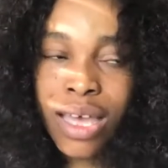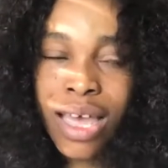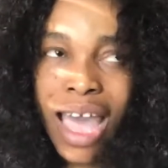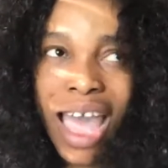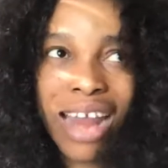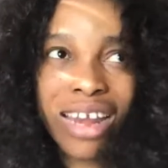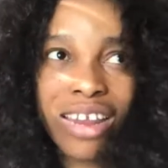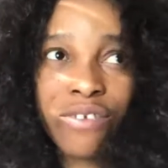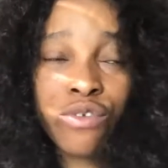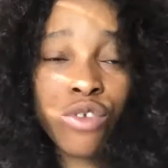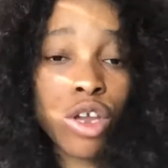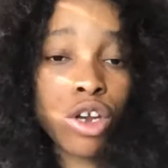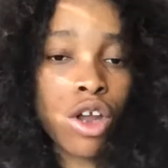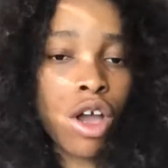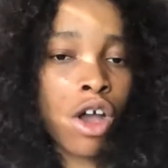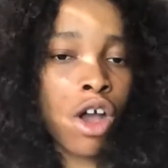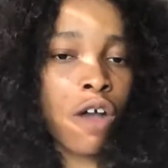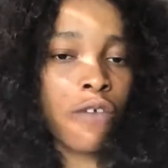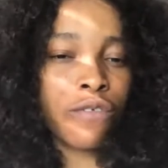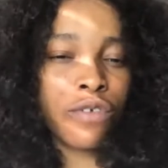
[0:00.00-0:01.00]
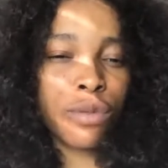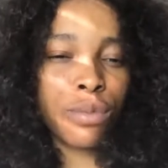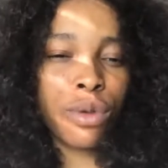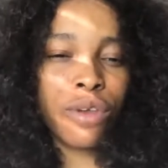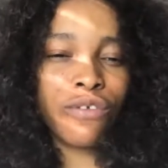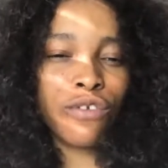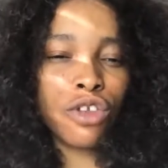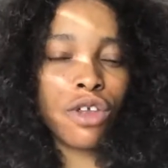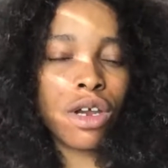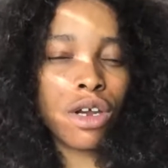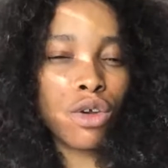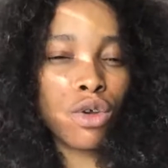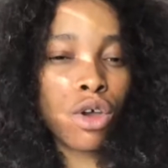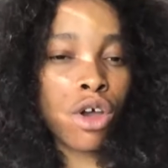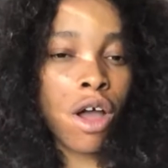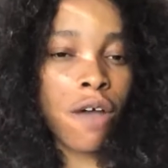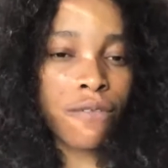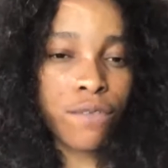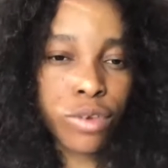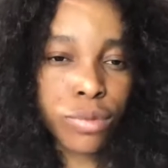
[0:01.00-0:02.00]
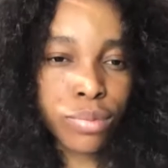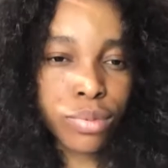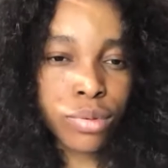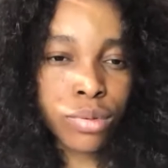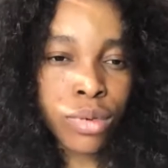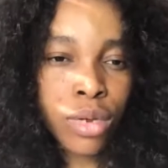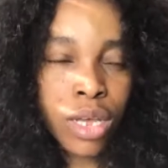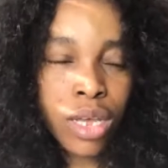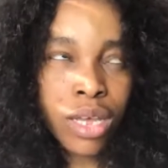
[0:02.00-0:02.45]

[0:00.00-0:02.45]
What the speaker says: And if you're not comfortable, if you don't look comfortable,